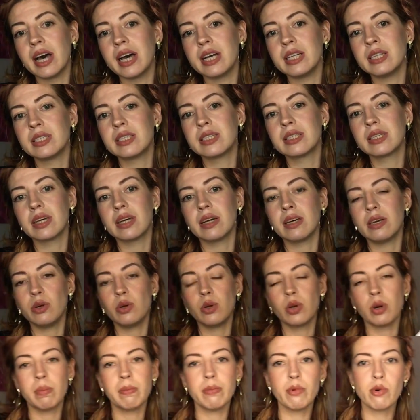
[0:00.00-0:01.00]
and uh,
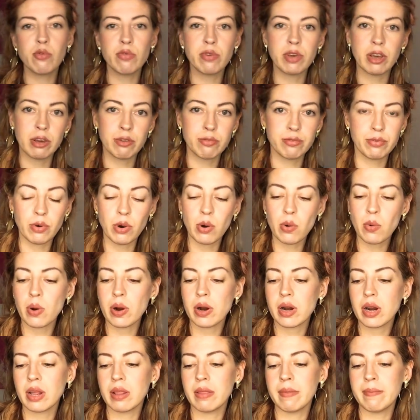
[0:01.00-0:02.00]
you know moving
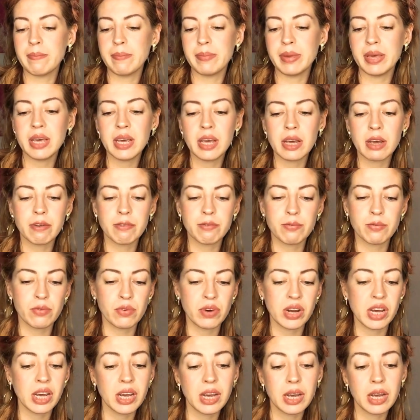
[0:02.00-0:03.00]
forward and being
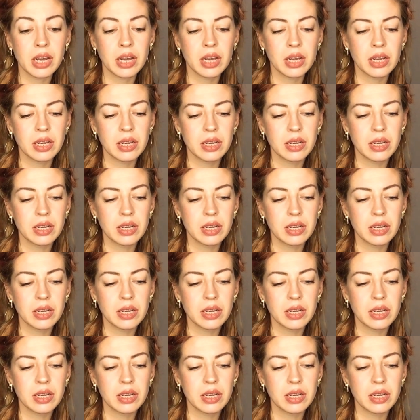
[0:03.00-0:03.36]
free